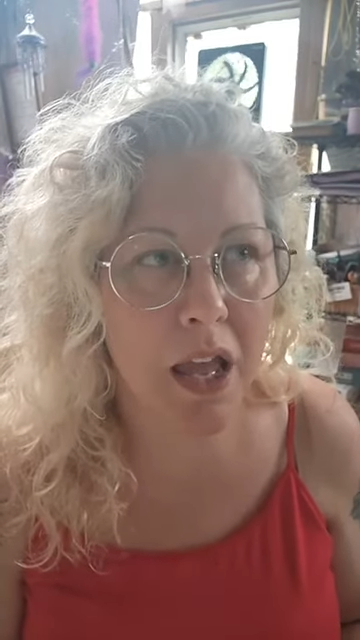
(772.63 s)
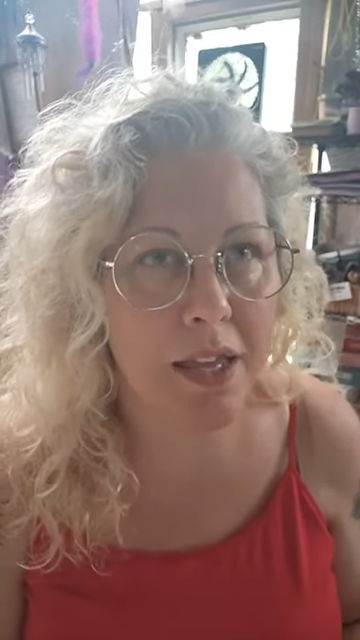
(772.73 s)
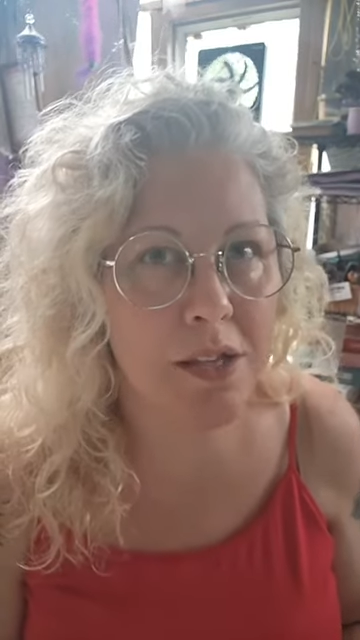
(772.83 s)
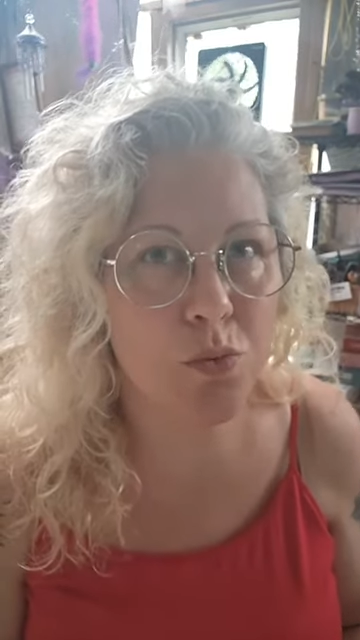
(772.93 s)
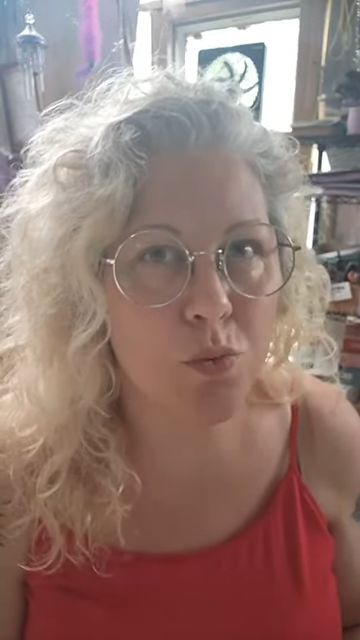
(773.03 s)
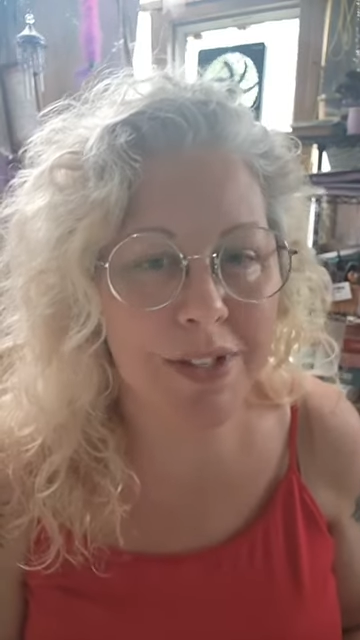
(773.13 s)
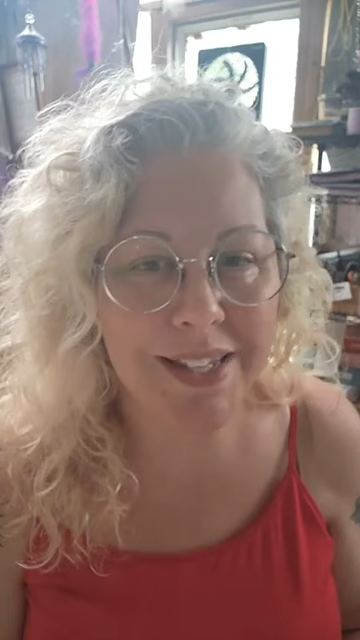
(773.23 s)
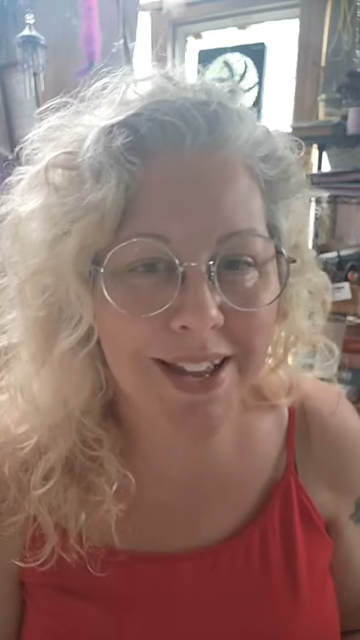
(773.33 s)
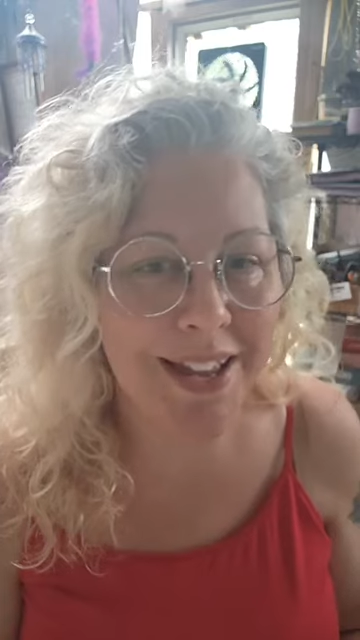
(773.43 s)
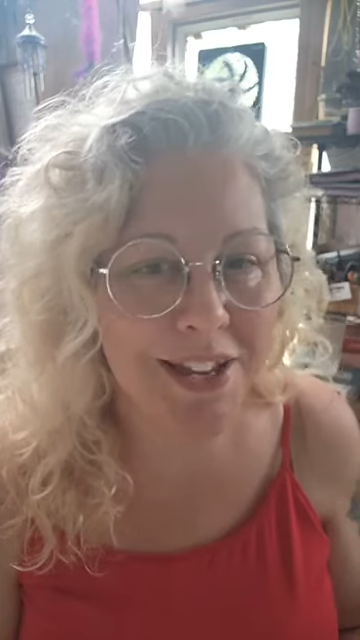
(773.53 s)
is
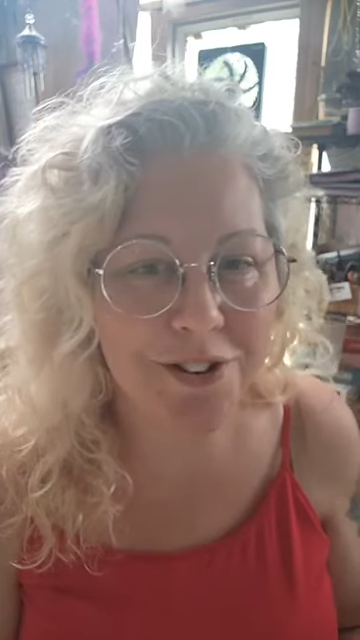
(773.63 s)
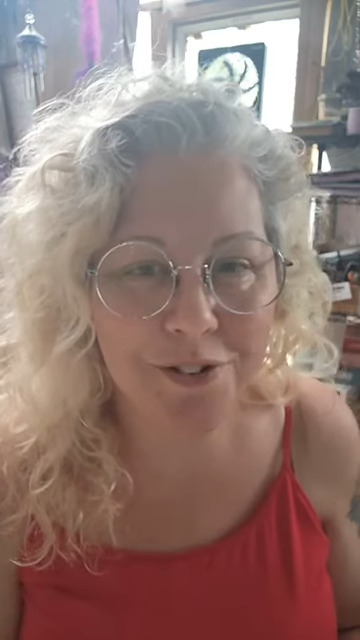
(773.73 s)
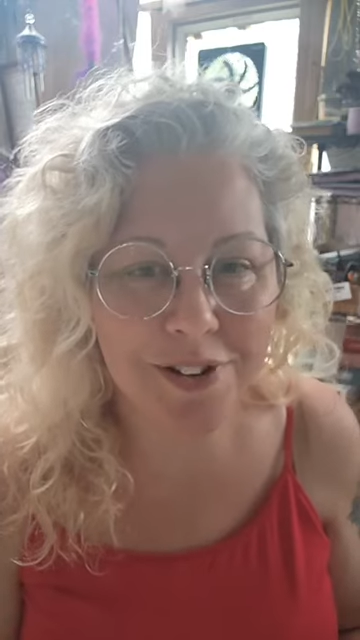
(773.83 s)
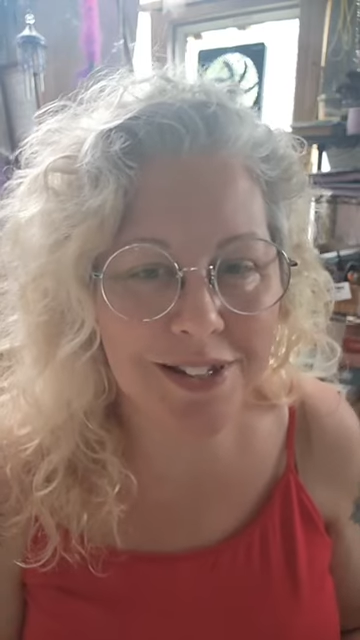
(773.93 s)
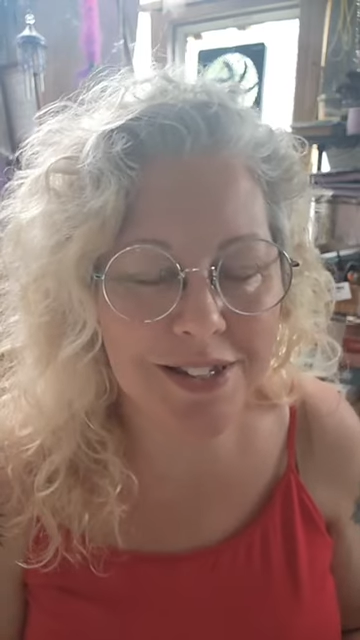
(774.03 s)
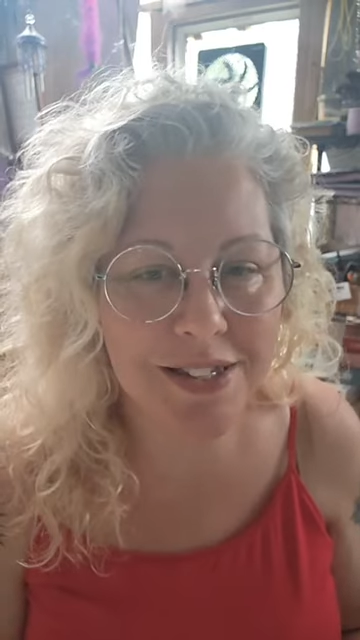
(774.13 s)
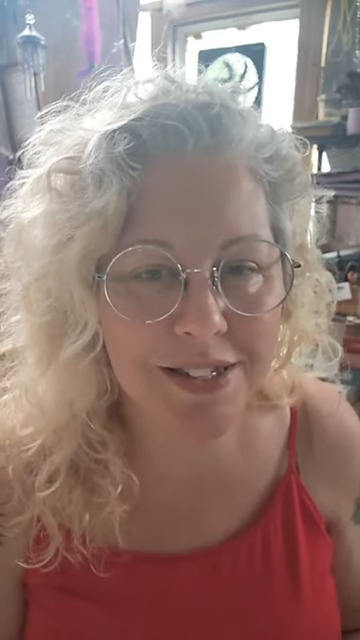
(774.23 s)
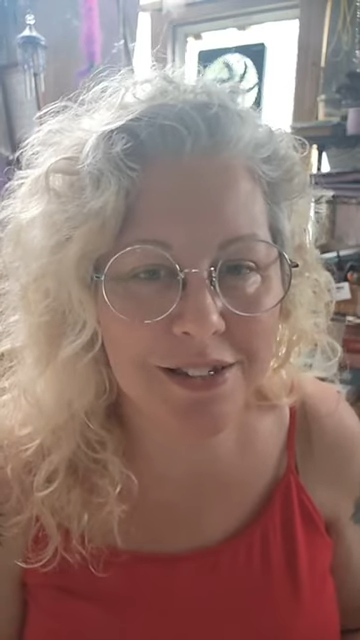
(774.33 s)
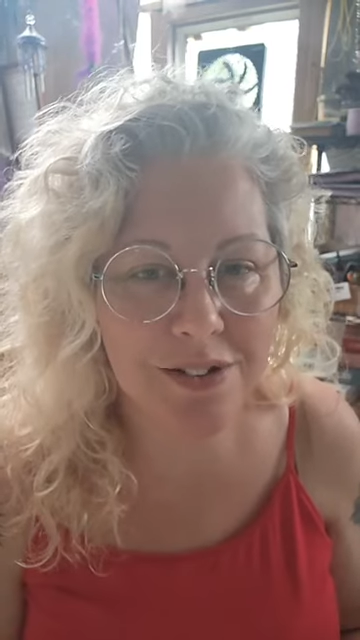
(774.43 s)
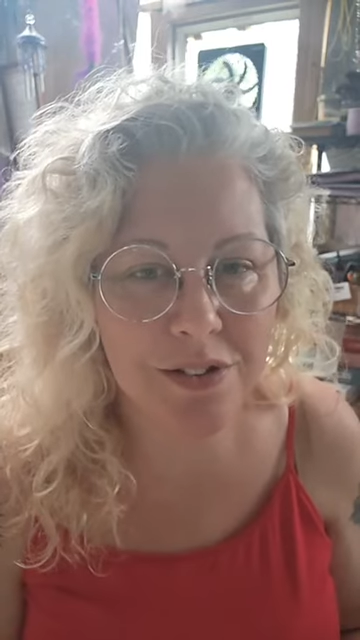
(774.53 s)
really a
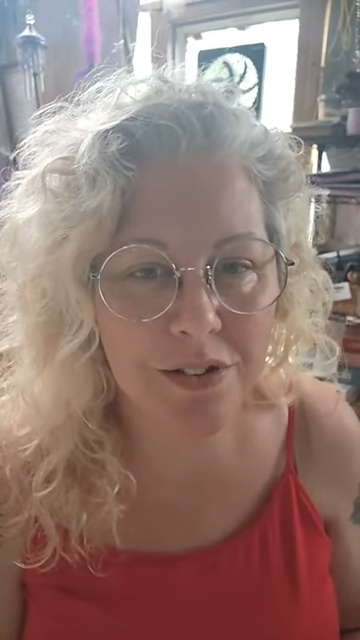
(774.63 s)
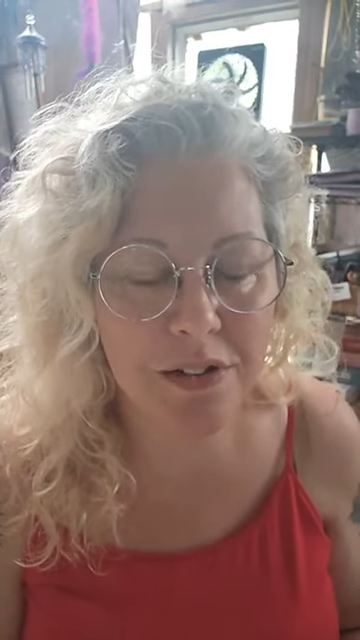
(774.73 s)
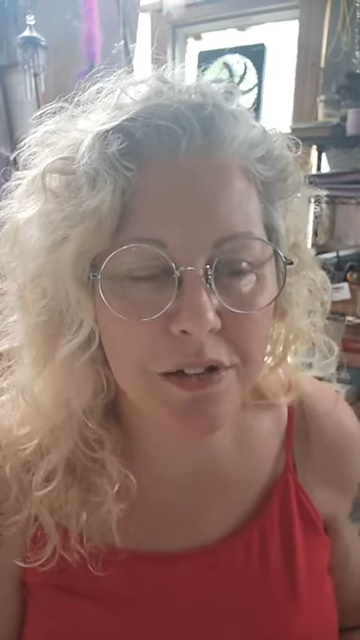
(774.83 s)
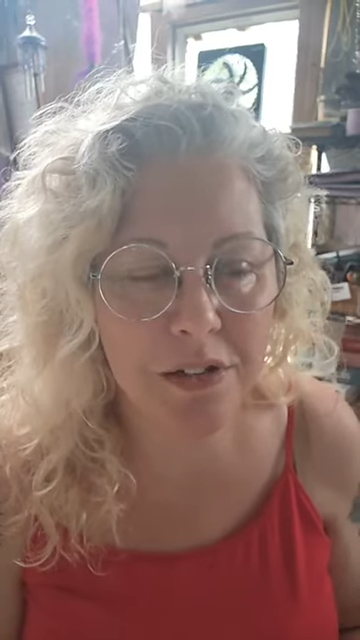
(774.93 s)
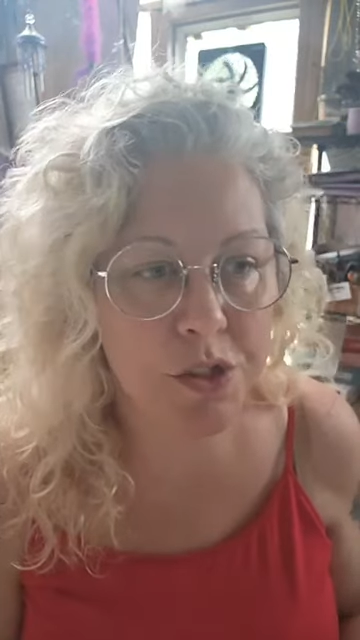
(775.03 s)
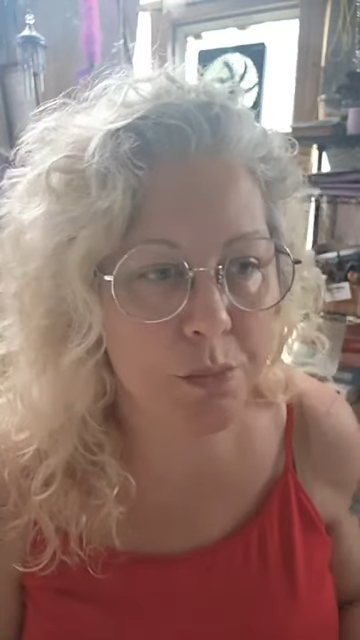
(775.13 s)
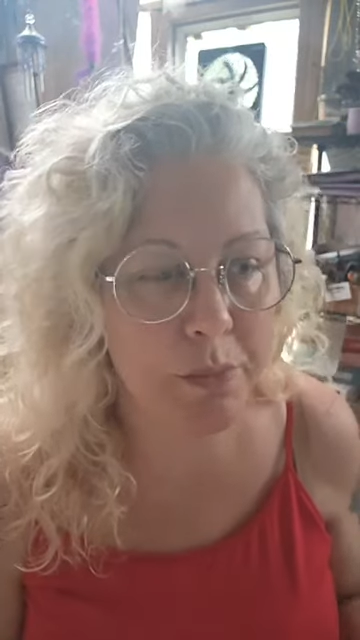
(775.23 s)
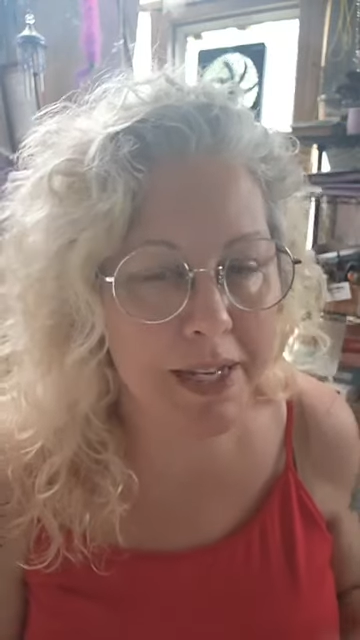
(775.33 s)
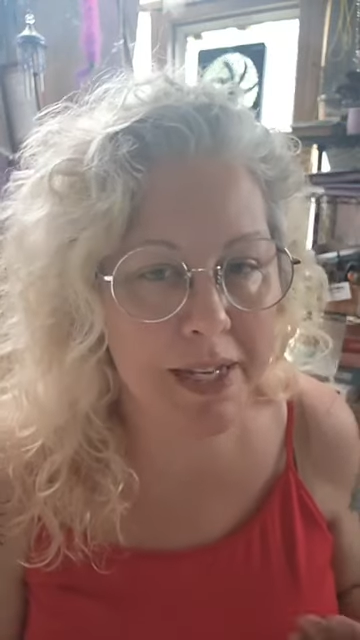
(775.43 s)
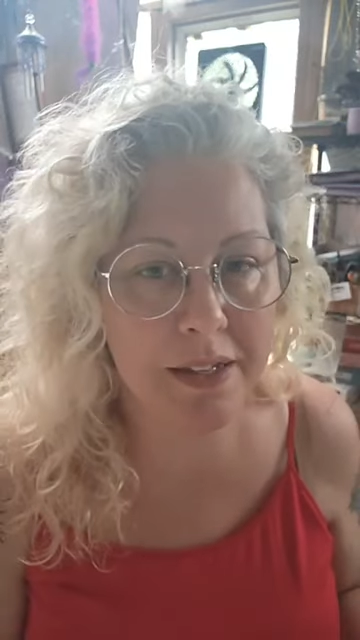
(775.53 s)
hindrance to
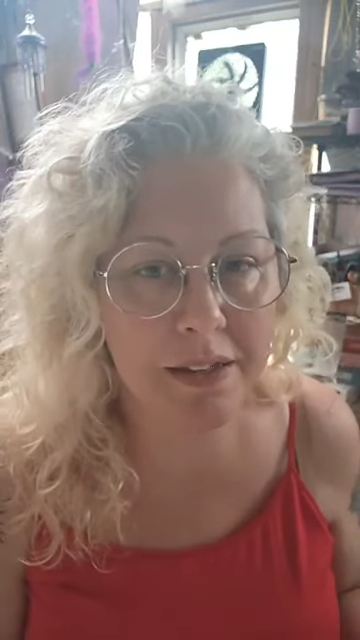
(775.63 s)
me